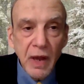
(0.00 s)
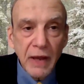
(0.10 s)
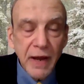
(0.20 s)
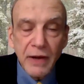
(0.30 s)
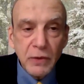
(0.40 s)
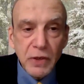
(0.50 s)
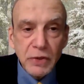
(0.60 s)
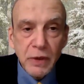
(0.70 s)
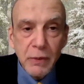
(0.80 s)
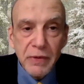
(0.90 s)
I don't
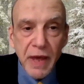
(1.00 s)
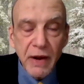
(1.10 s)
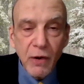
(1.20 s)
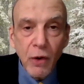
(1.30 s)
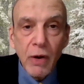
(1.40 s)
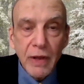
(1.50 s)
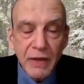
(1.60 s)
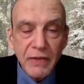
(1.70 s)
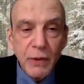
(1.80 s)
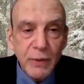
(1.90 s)
disagree with that at all.
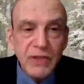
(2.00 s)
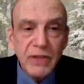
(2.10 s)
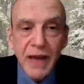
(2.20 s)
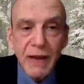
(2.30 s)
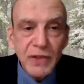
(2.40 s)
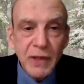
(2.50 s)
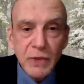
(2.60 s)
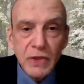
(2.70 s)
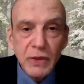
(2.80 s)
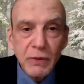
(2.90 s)
I think we still have
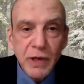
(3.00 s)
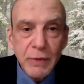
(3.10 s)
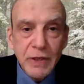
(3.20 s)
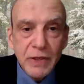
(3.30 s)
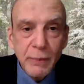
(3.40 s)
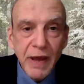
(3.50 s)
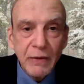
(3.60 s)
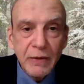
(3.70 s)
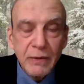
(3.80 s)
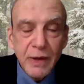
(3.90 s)
some disagreements
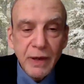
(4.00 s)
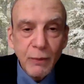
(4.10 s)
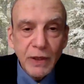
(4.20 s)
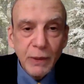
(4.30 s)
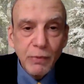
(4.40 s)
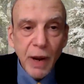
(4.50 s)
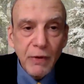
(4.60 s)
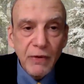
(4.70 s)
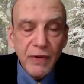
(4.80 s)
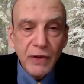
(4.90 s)
about what the
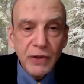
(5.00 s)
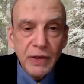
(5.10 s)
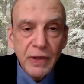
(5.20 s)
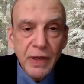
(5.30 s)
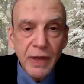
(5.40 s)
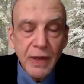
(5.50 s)
proper function